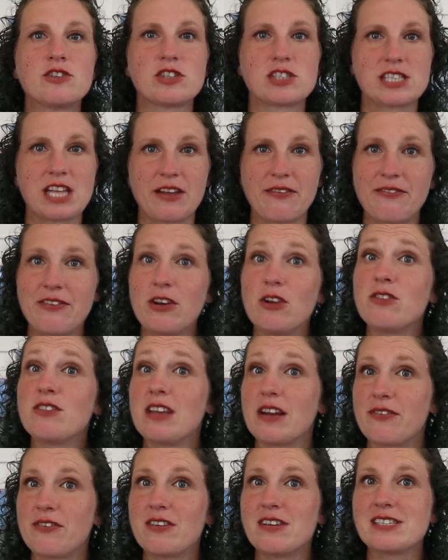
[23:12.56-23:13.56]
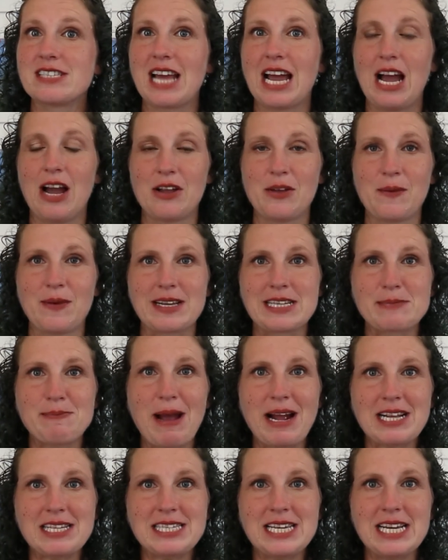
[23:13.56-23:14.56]
they feel different to how you
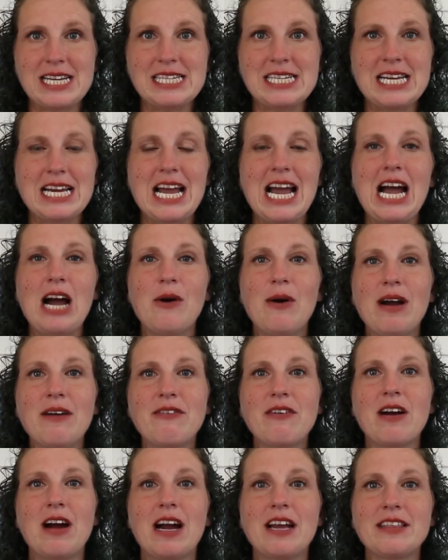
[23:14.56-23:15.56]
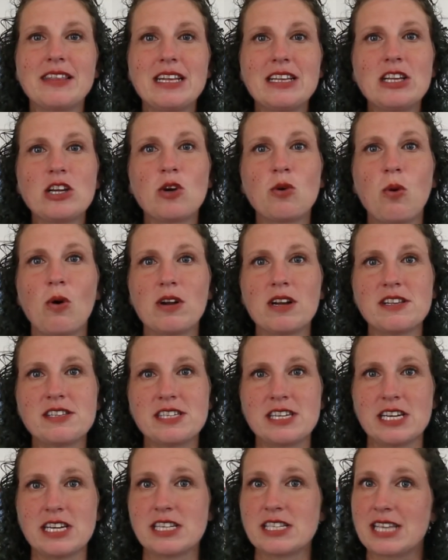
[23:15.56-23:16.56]
expected. However, I think the
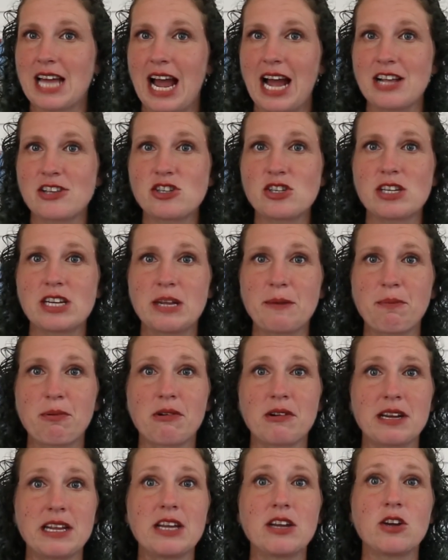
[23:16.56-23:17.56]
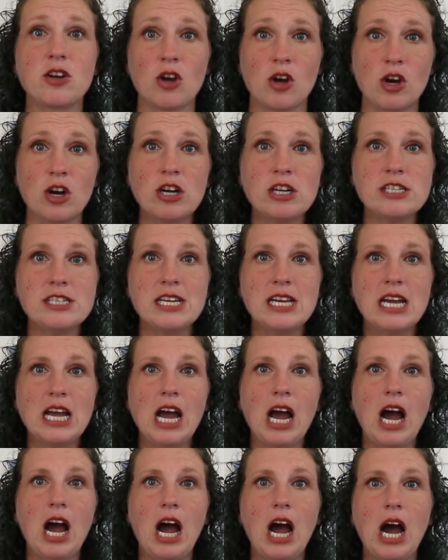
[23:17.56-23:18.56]
quality is actually pretty good.
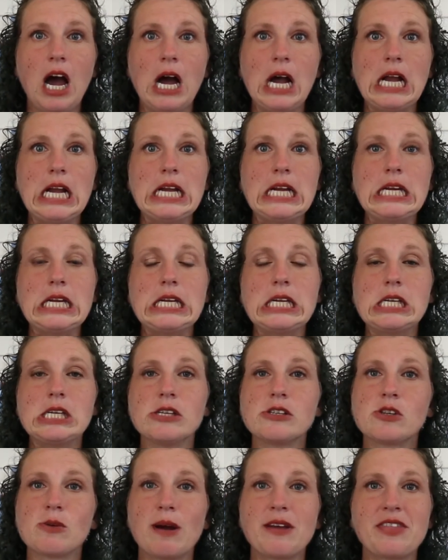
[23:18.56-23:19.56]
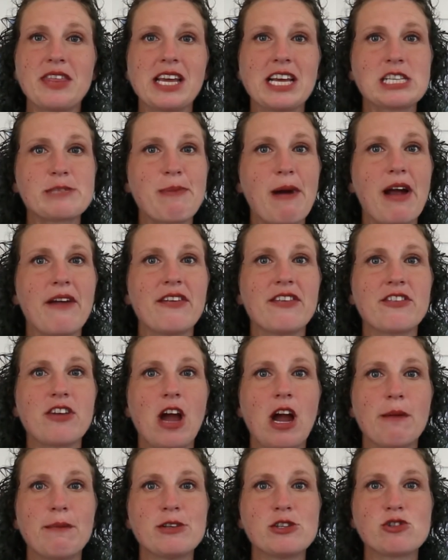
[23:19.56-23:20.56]
I think it's better than
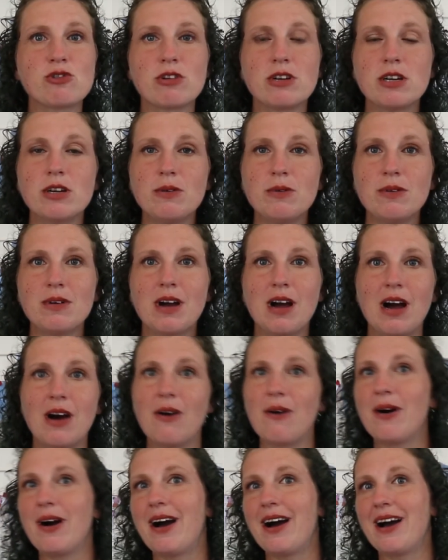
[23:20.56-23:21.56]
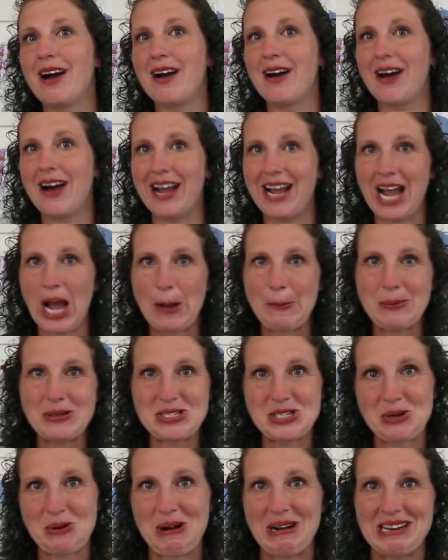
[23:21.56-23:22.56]
Time and True? Well, I happen
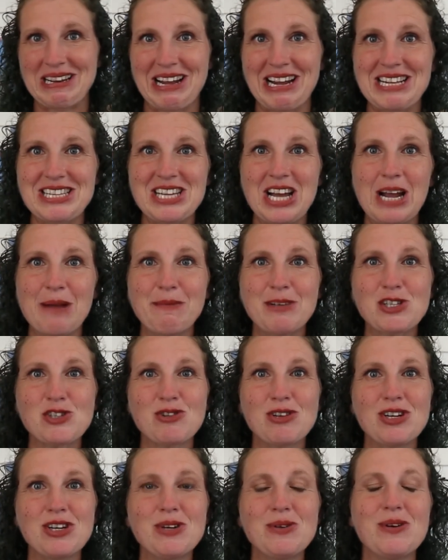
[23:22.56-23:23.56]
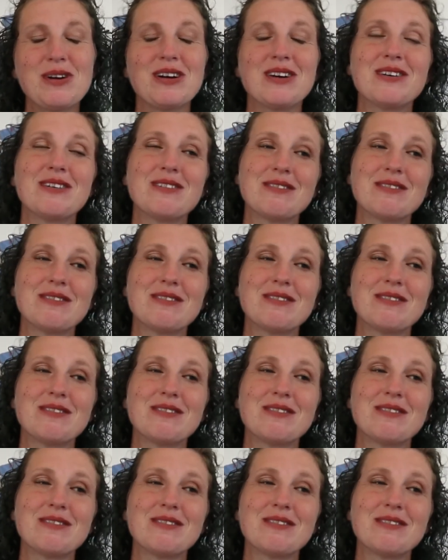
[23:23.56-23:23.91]
to quite like Time and True.